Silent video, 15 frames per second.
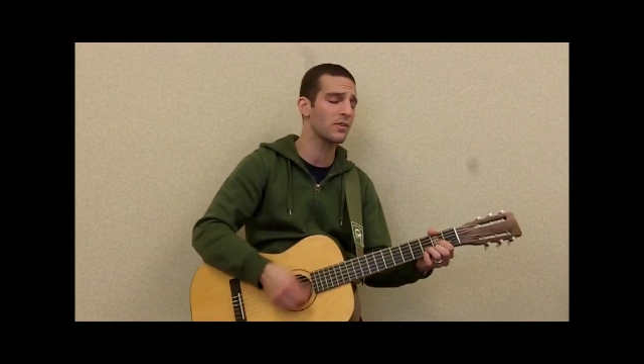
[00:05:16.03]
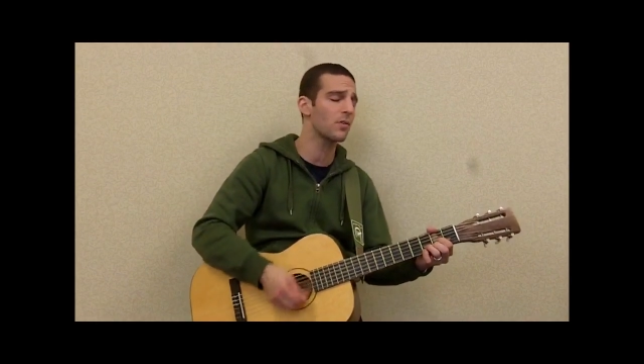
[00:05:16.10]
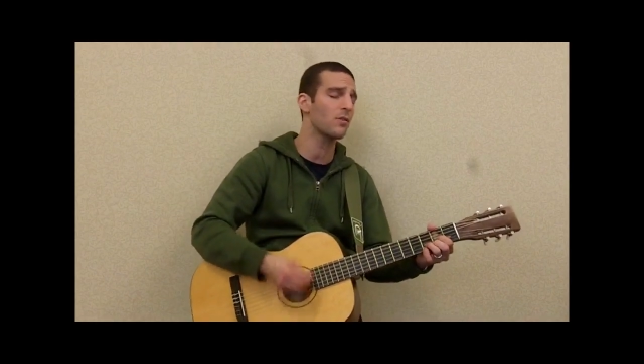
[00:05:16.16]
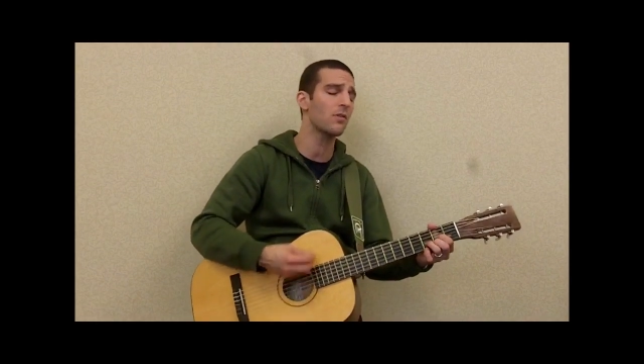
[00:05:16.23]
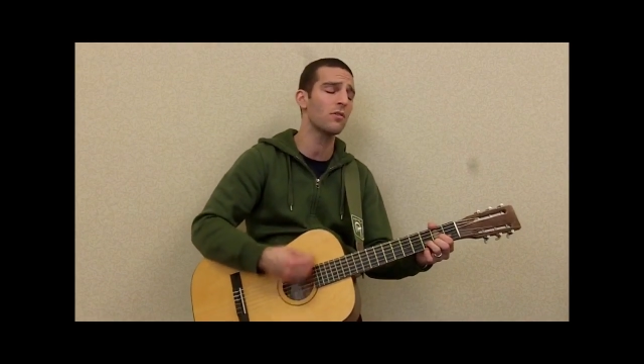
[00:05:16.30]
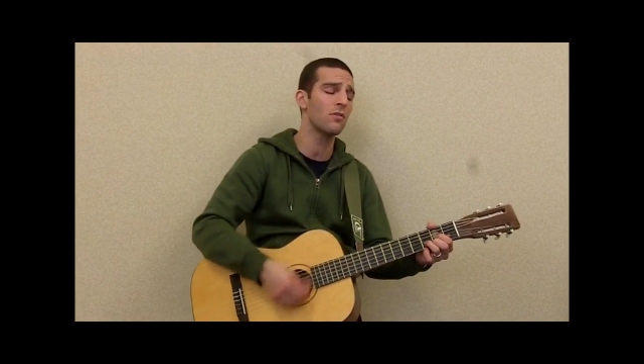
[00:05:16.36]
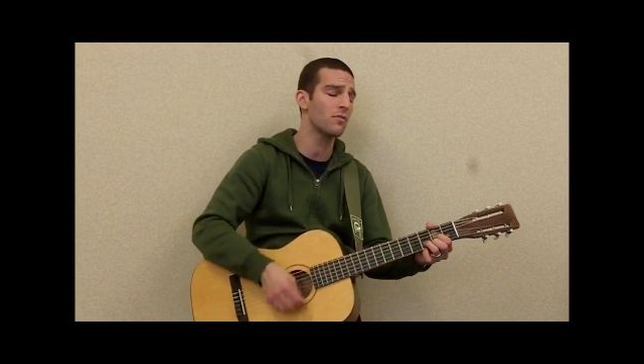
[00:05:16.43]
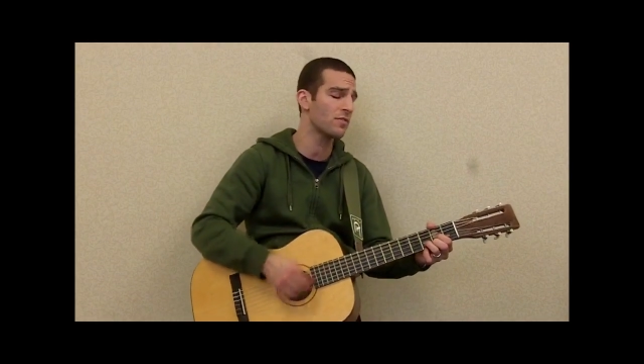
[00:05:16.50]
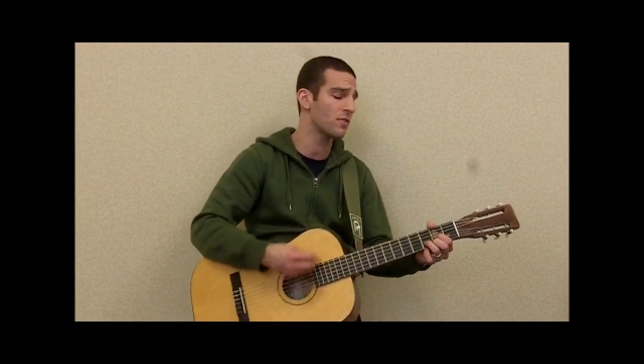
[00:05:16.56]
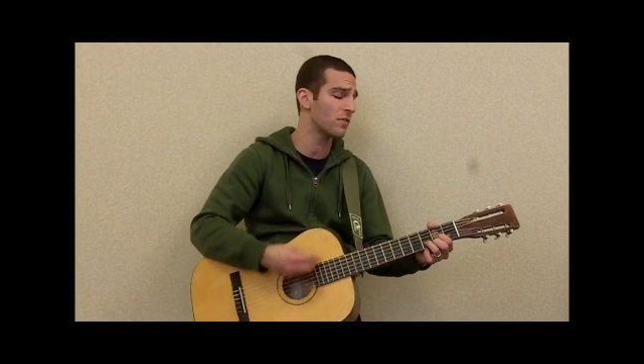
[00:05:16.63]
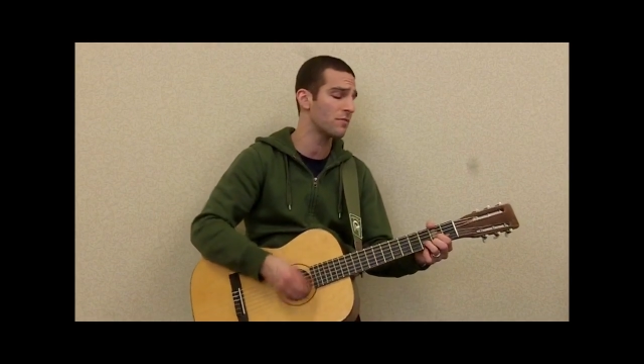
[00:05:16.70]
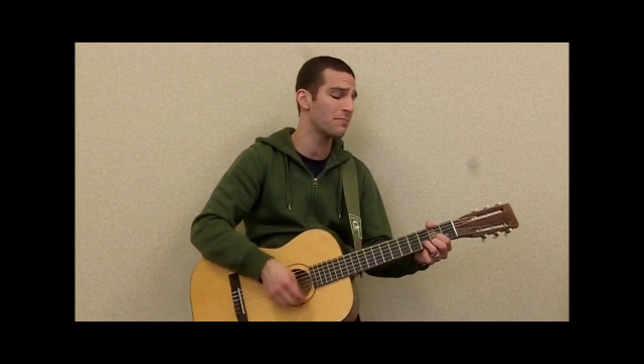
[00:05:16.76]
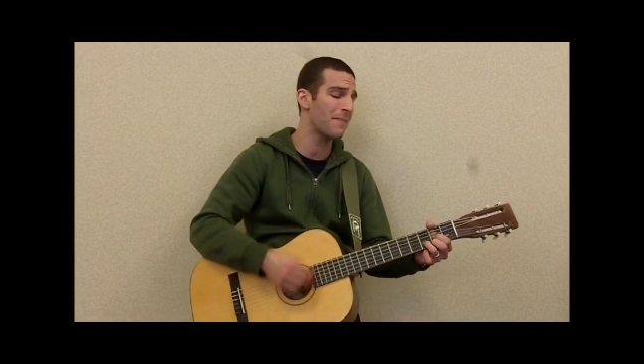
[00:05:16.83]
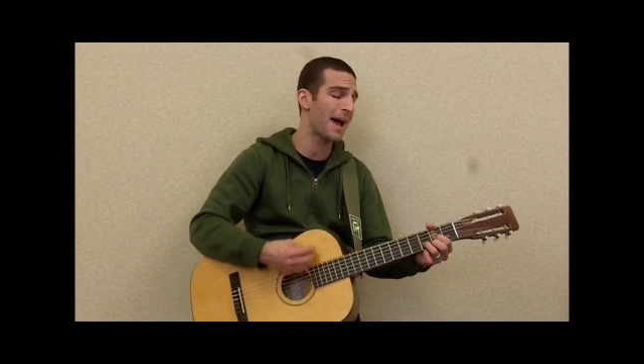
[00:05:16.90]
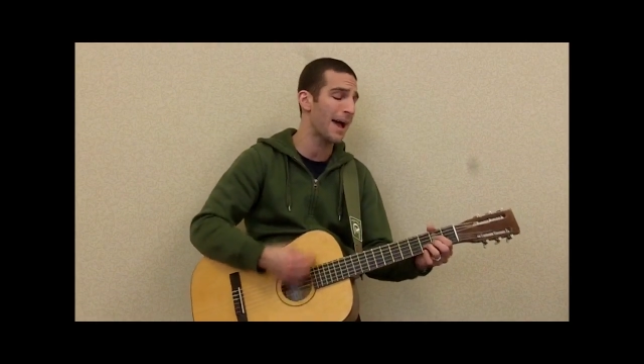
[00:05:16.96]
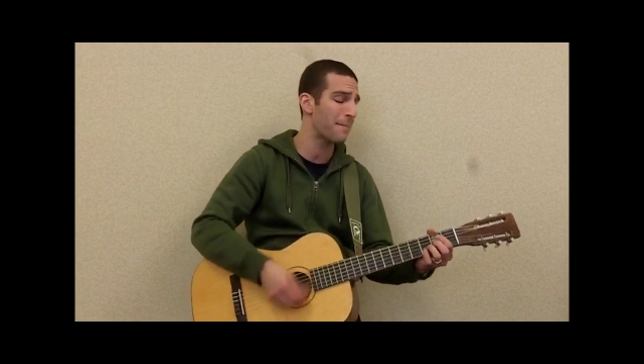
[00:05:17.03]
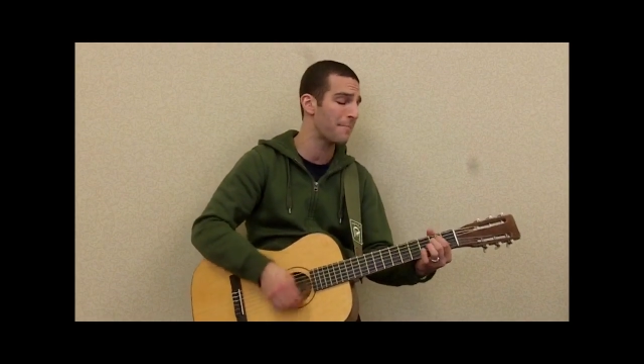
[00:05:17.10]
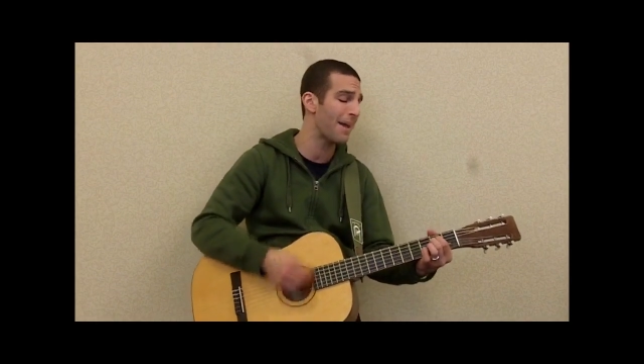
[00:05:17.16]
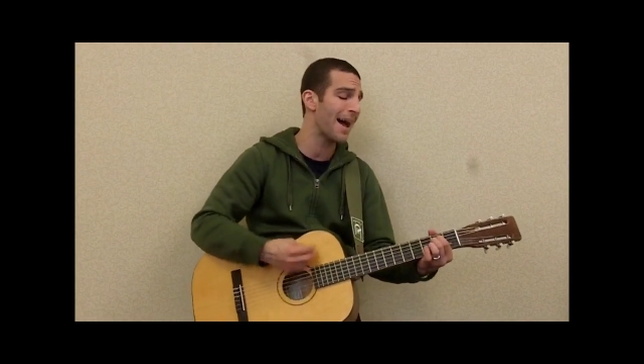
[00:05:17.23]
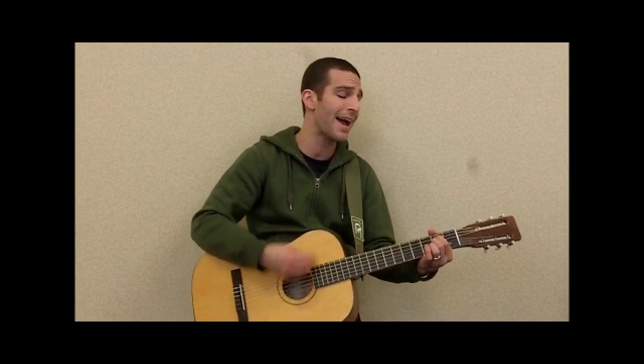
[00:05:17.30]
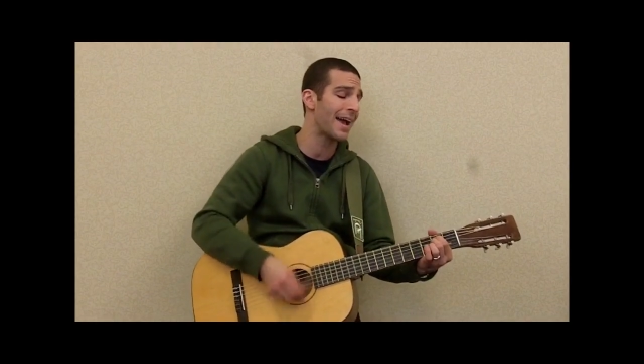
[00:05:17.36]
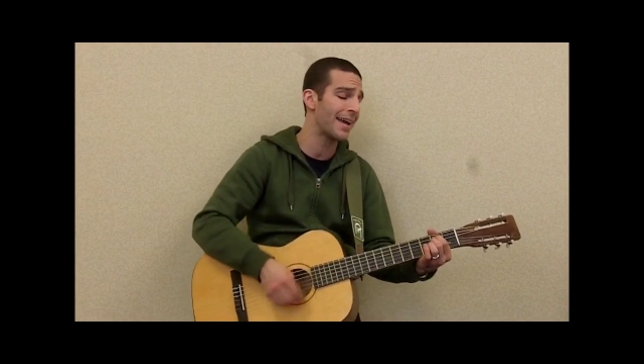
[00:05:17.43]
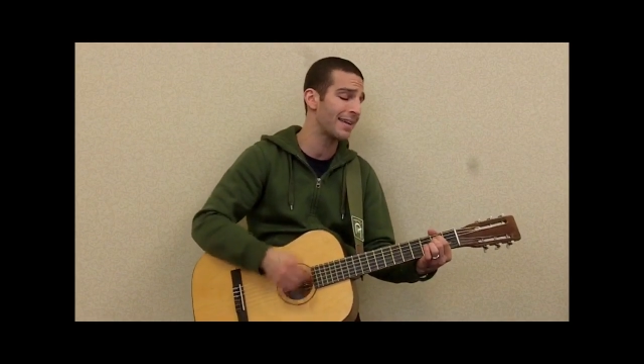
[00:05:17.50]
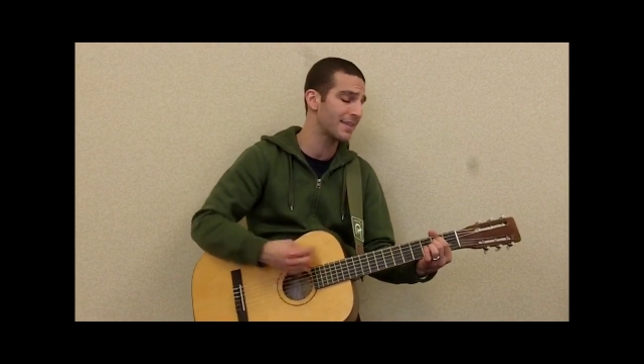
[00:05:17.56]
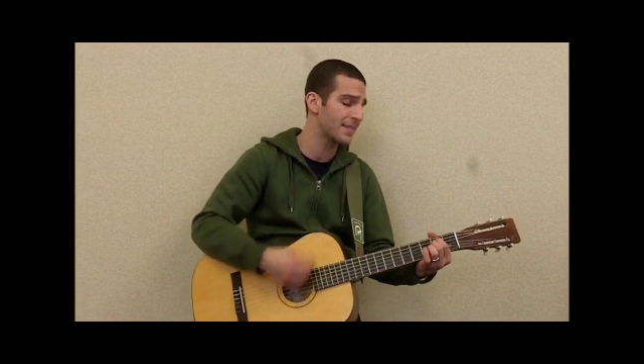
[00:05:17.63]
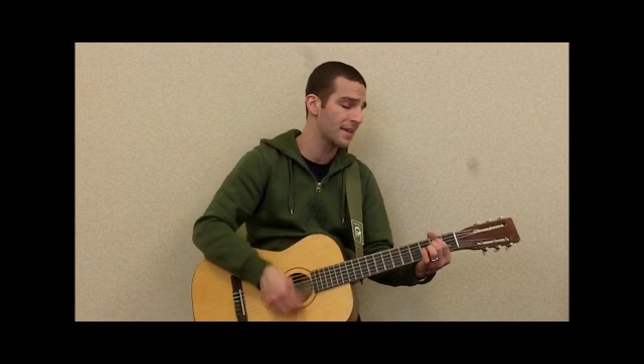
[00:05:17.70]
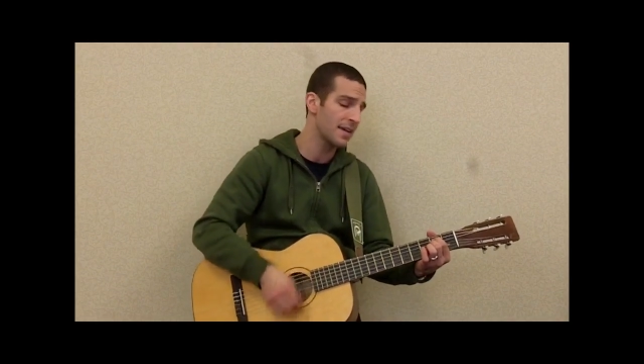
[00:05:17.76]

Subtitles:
over my mind,